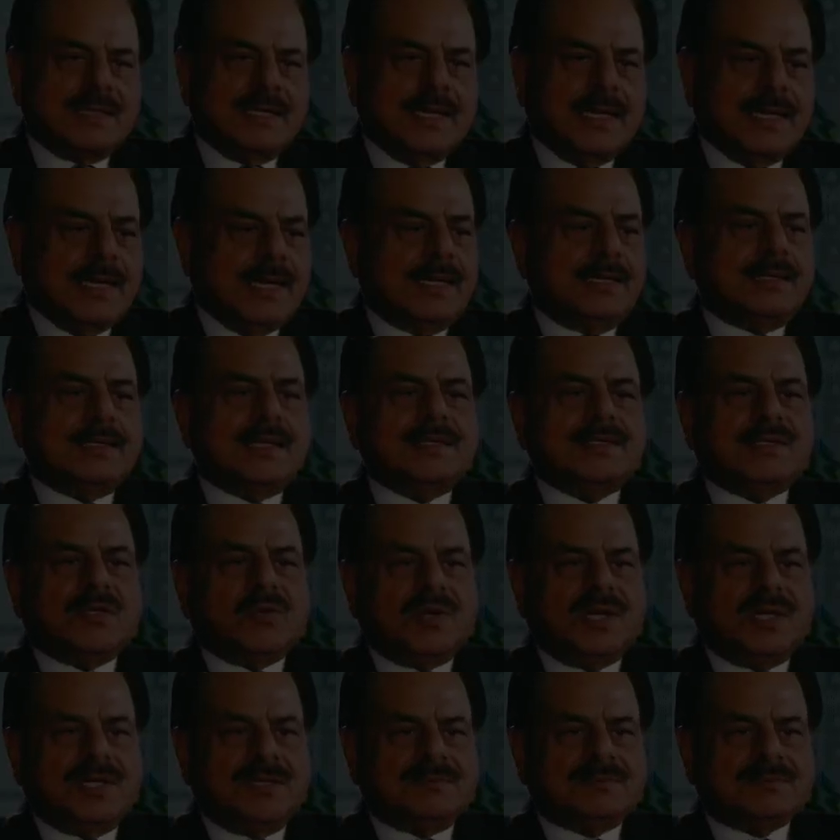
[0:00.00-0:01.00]
Here is the
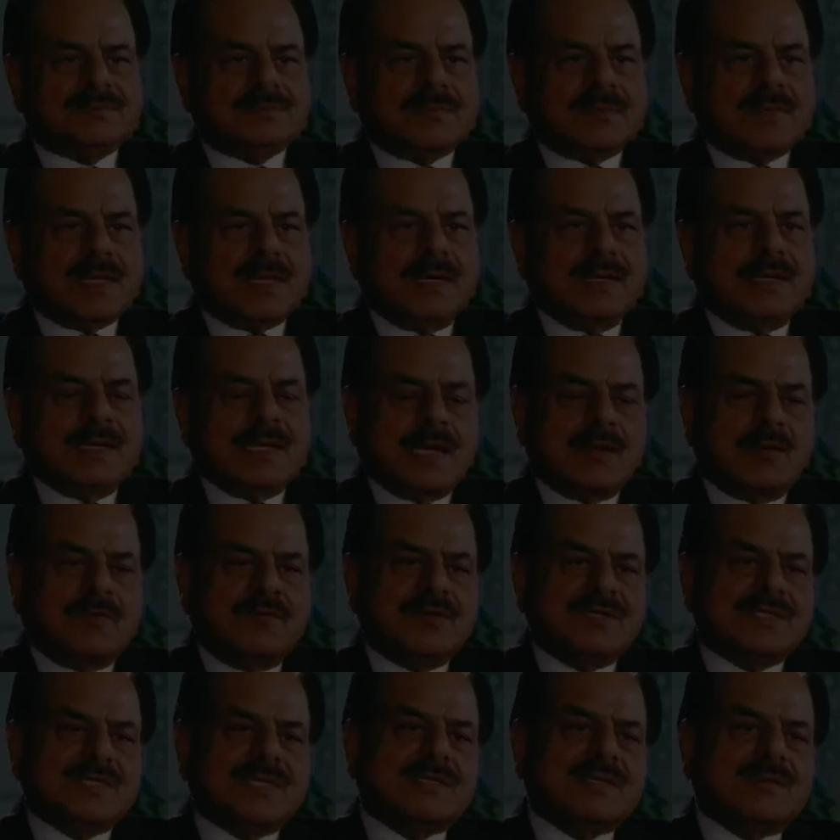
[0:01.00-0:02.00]
jury, none of
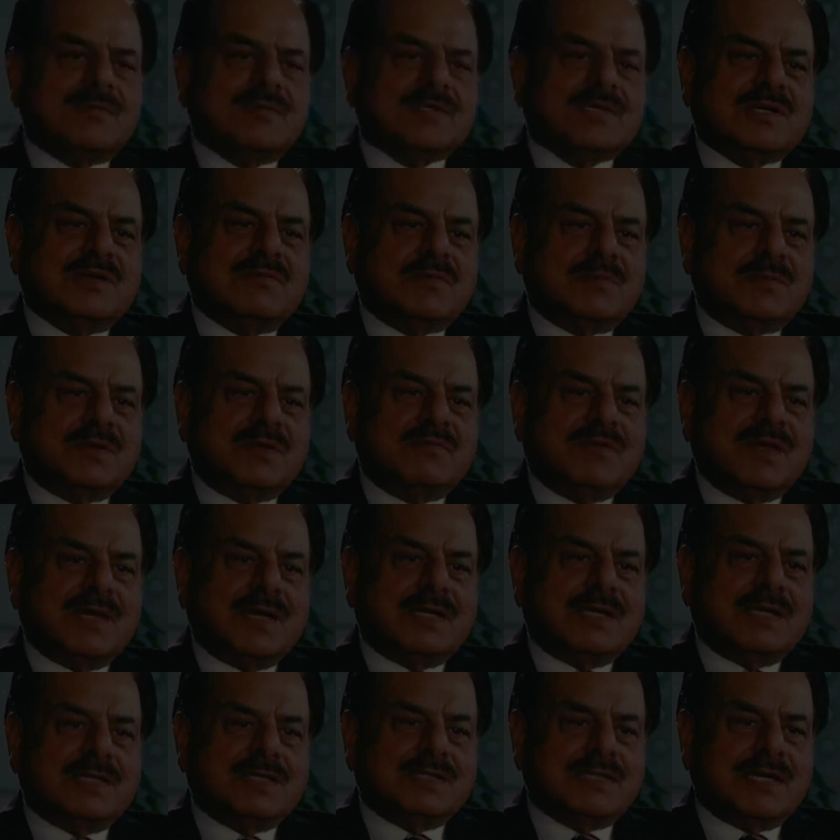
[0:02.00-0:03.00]
which is a Muslim woman
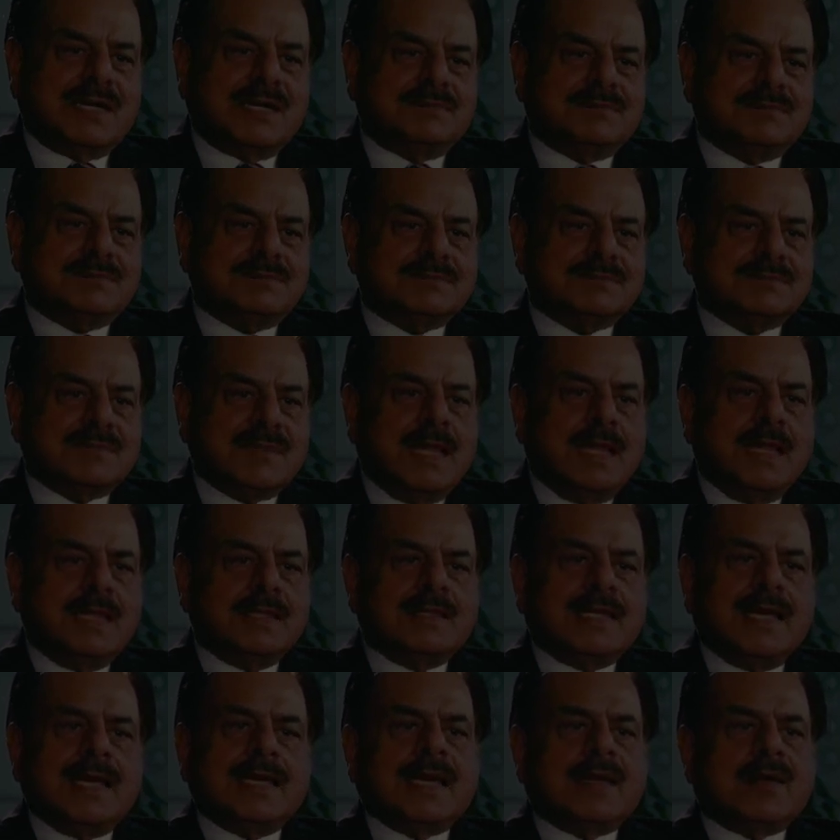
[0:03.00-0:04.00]
wearing a hijab.
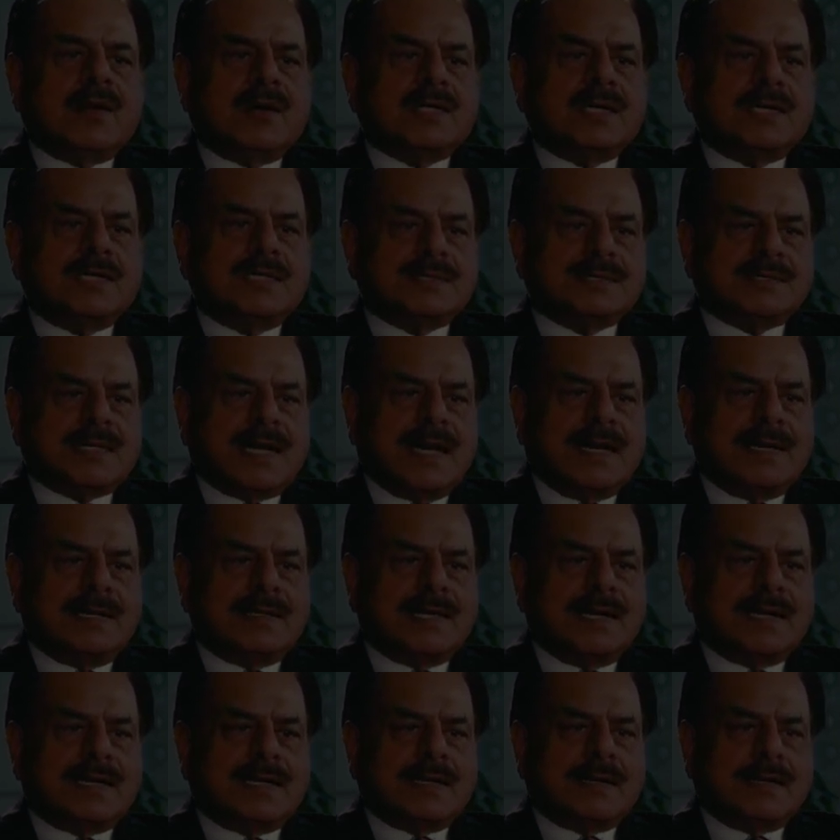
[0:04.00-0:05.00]
They cannot
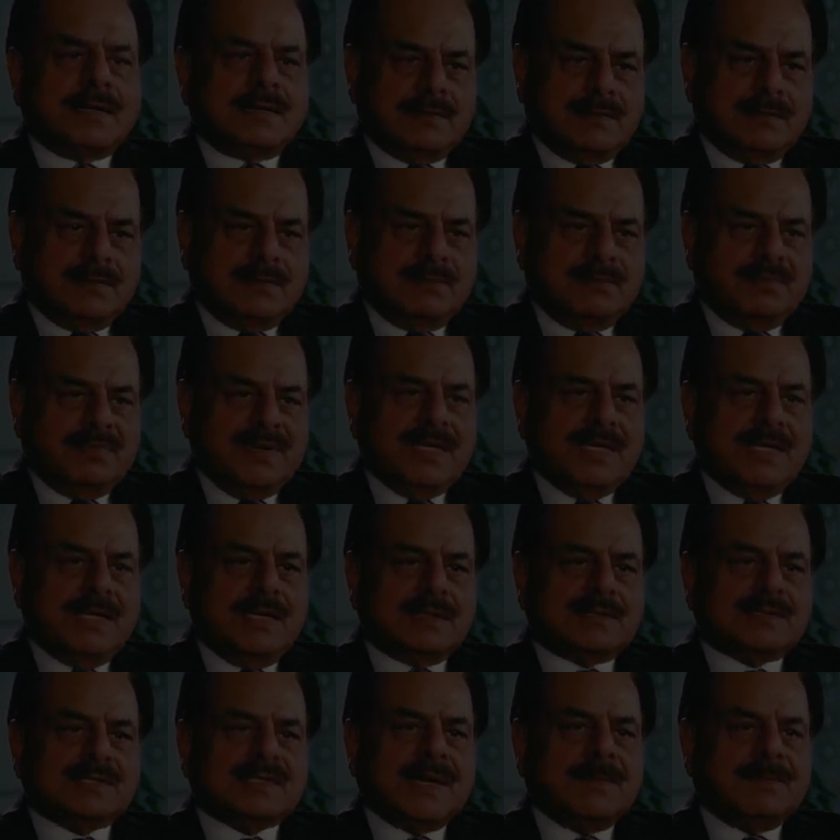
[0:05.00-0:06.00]
understand that
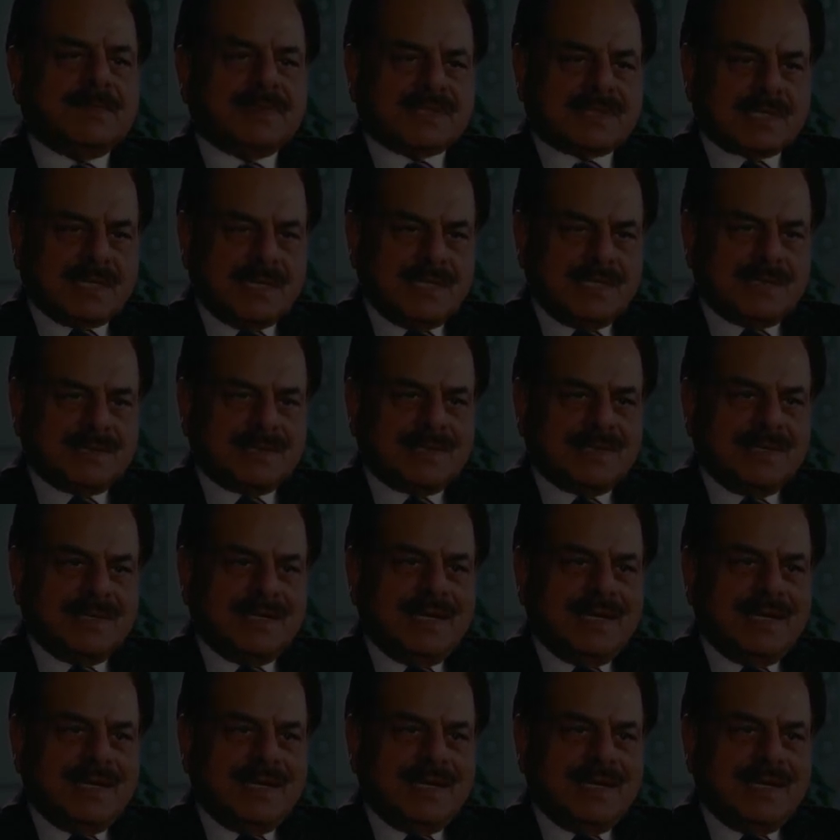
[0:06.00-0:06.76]
being strip searched